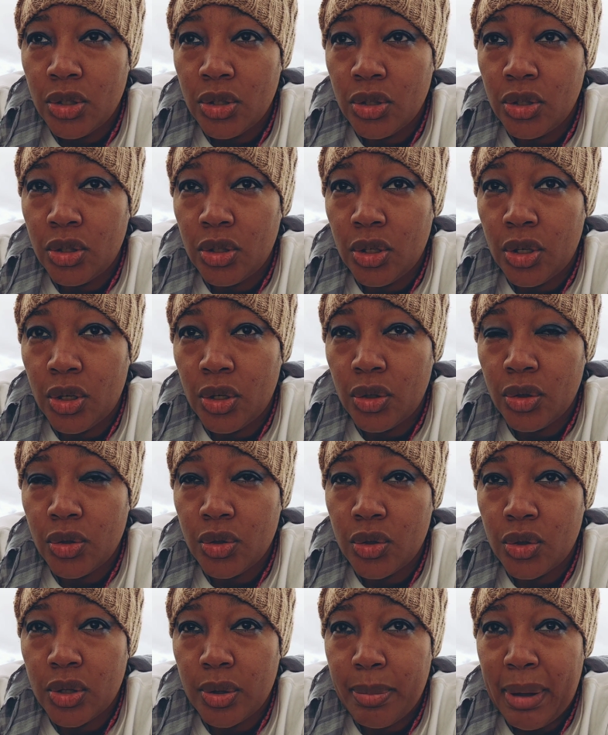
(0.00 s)
you know,
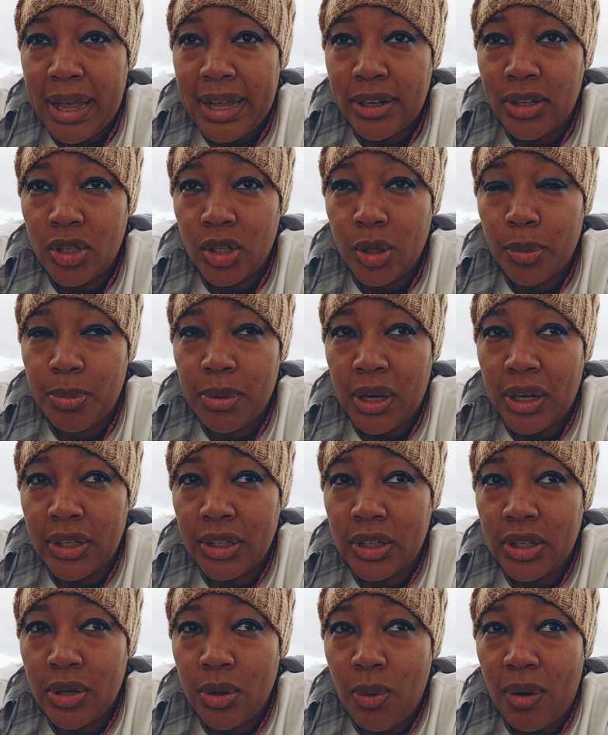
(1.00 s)
do the makeup
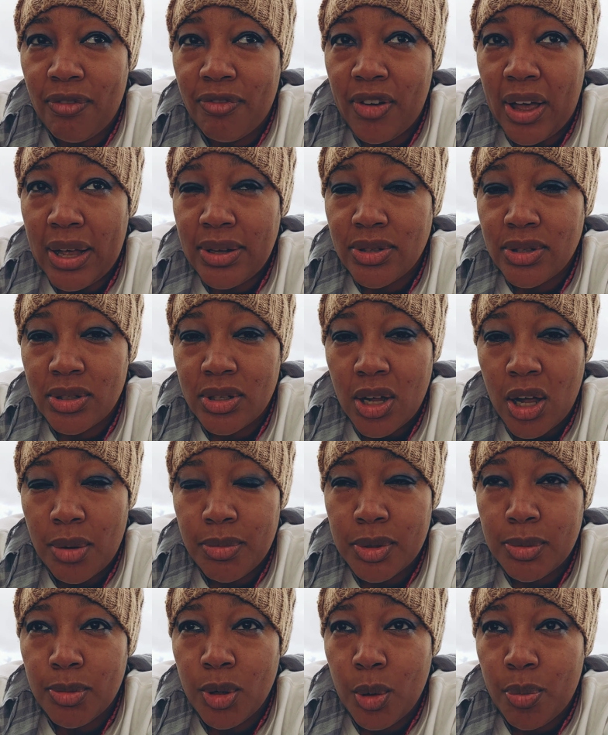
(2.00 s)
like 1,000
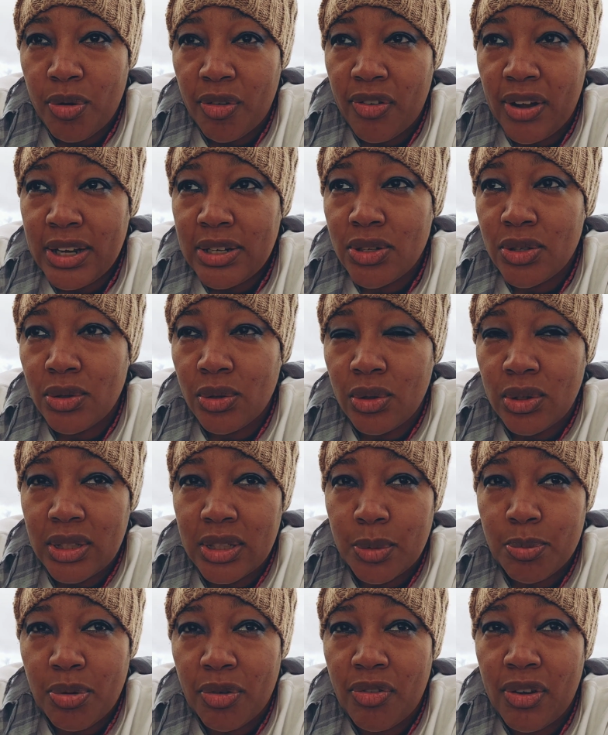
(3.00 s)
times more professional
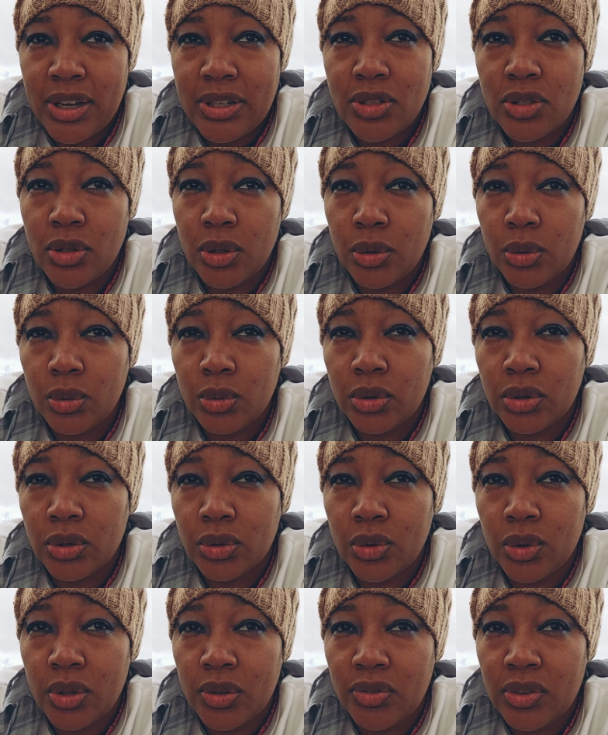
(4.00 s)
than the professionals
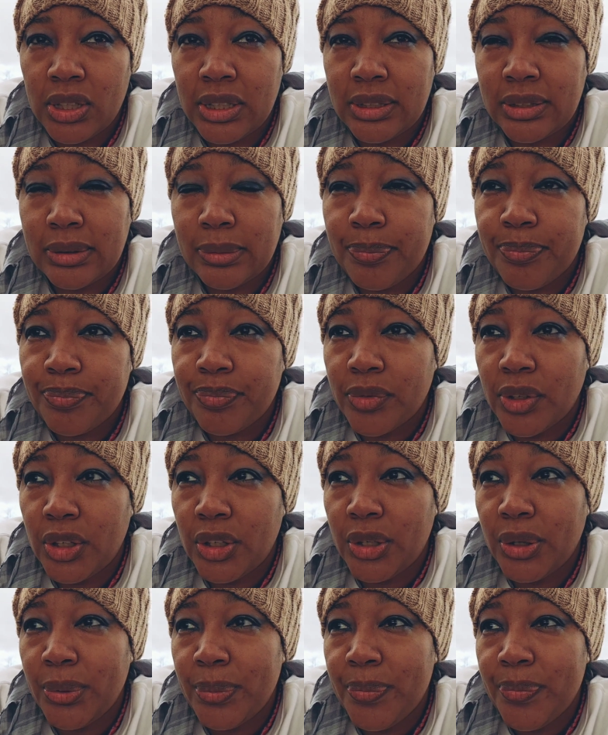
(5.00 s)
and all of this,
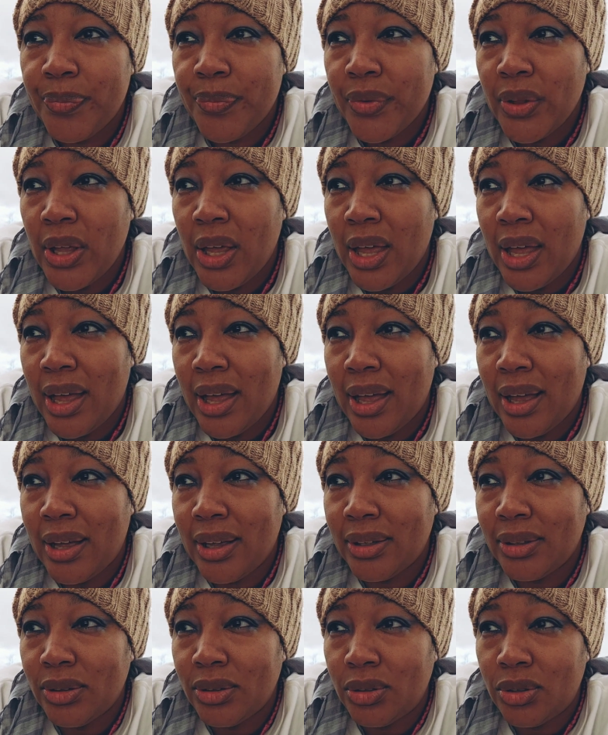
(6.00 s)
you know.
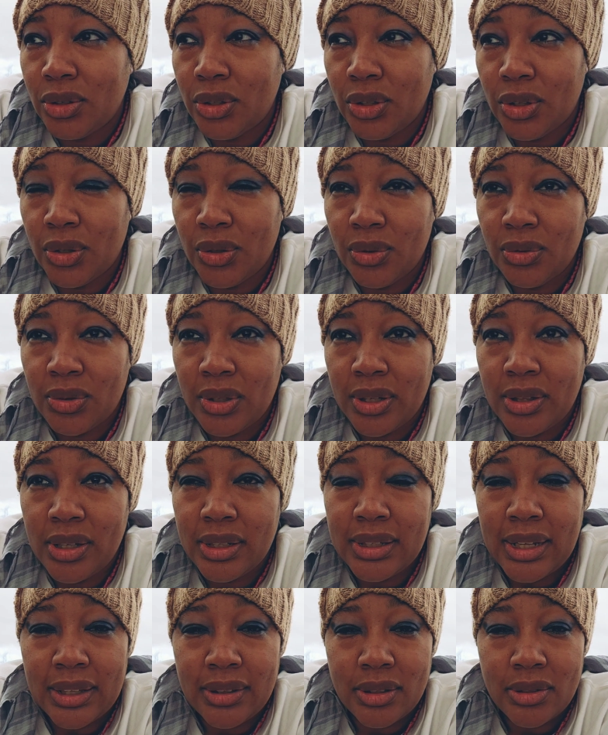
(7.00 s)
And, you know, they
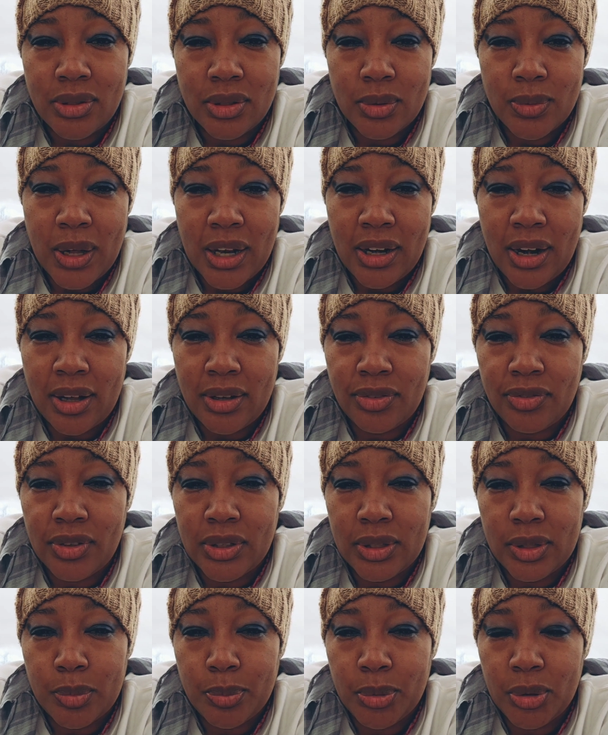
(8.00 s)
think that this is what life
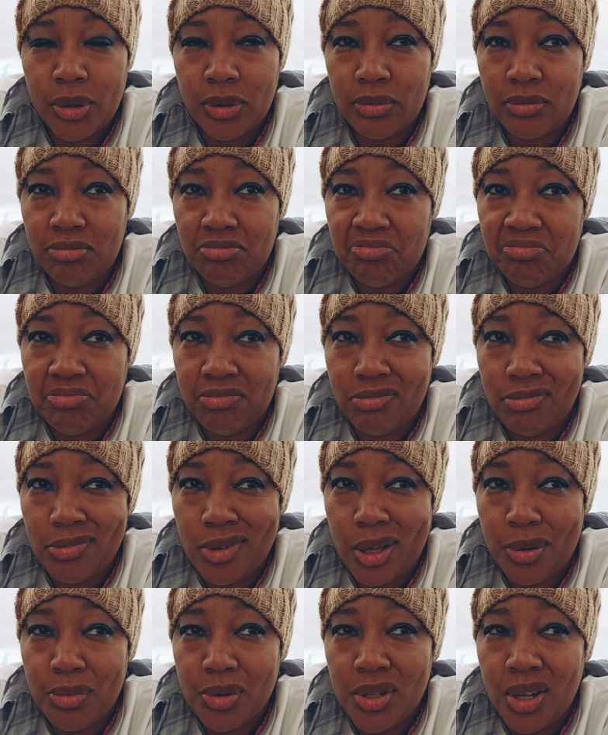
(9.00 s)
is, but
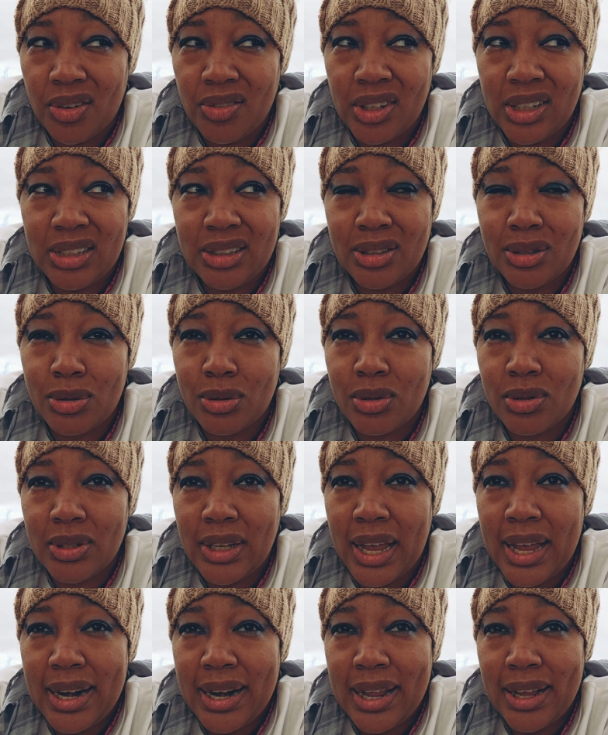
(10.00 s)
I'm sorry, this
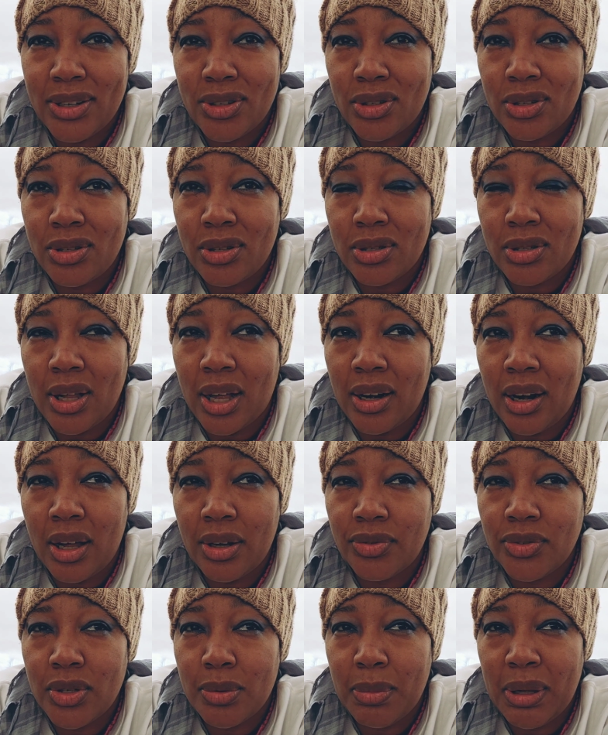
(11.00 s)
day and age, this is not
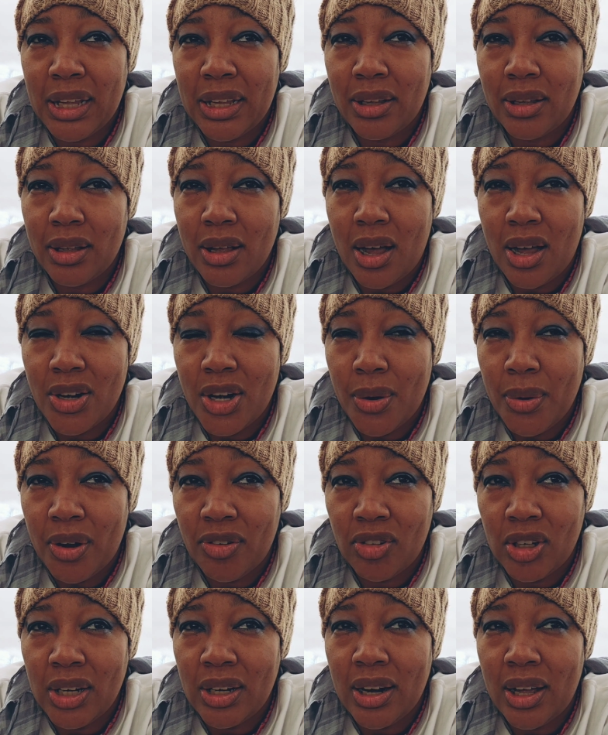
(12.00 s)
life to me. I know
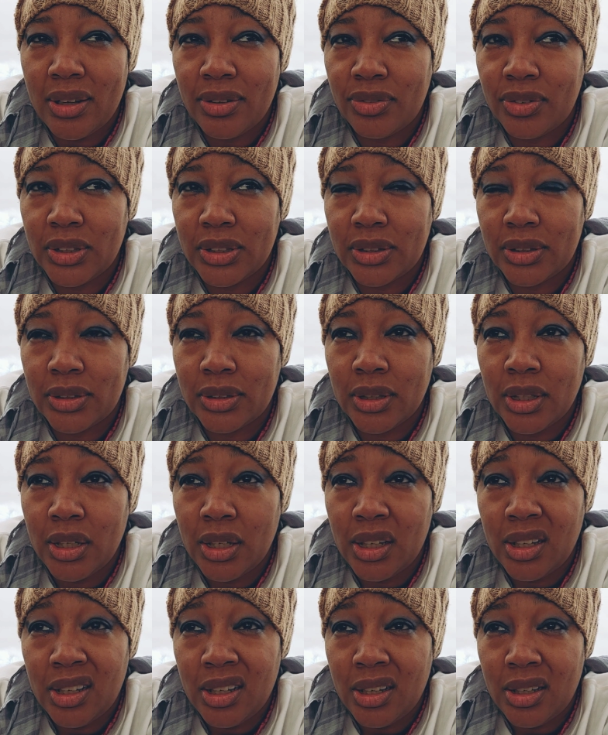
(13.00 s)
what real life is.
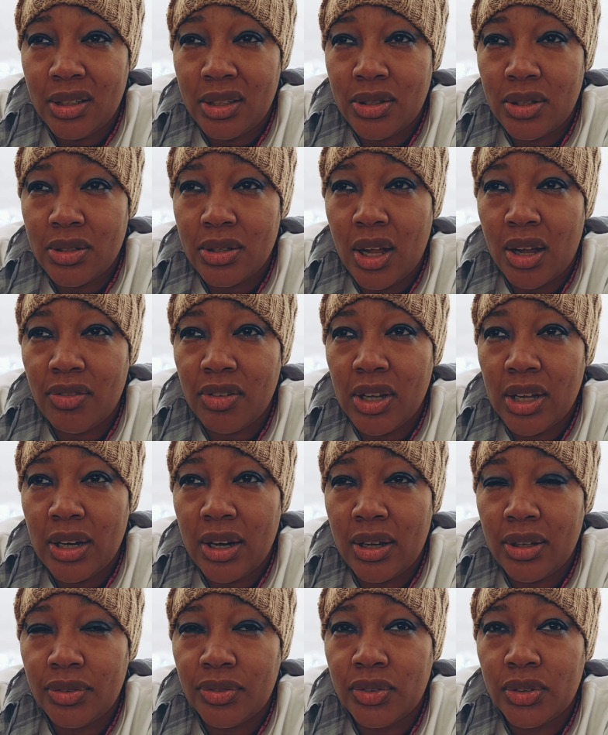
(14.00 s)
This is not real
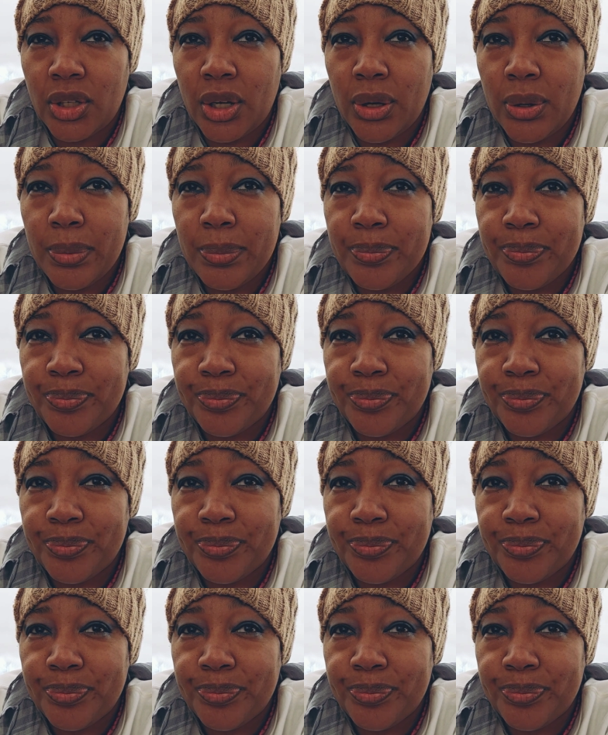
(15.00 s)
life. So,